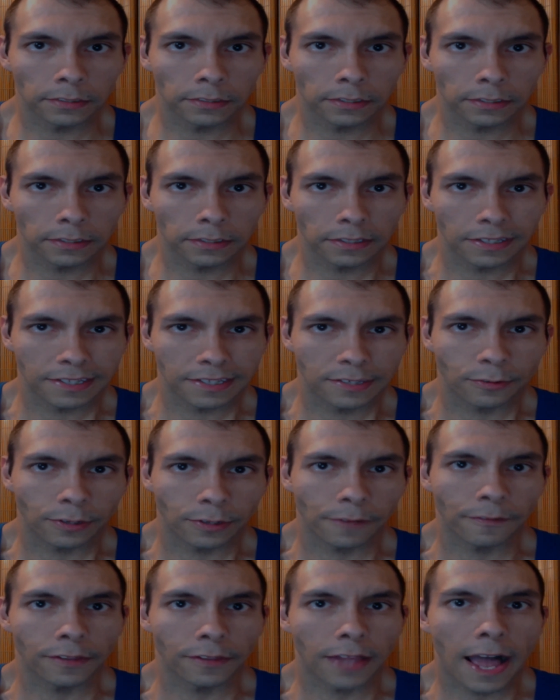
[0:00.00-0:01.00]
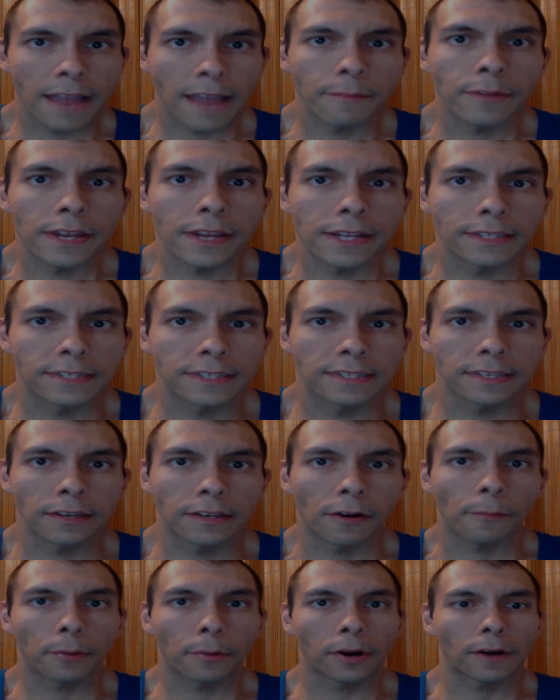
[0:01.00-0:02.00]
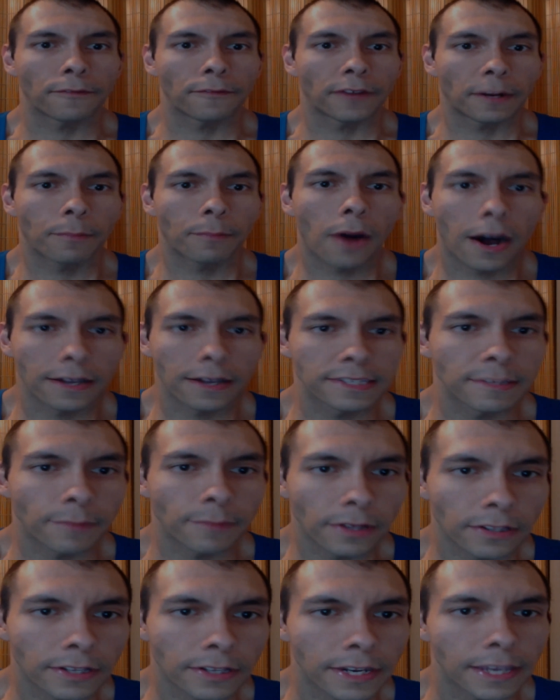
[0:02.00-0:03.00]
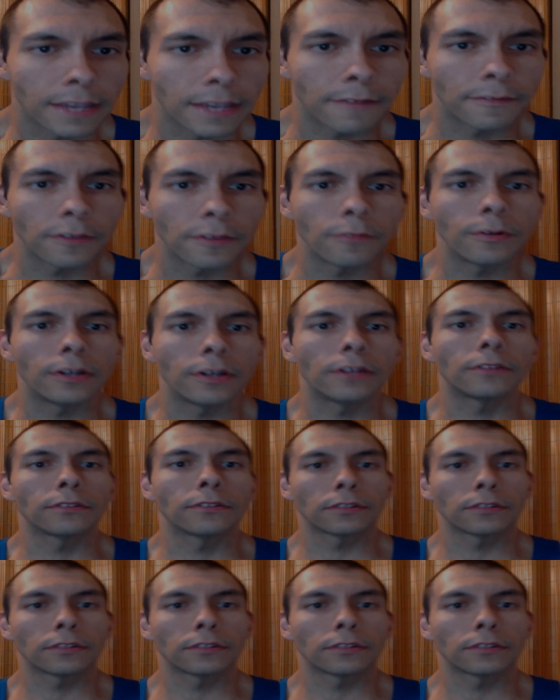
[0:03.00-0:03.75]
this sort of Leibniz, perfect possibility, if you will,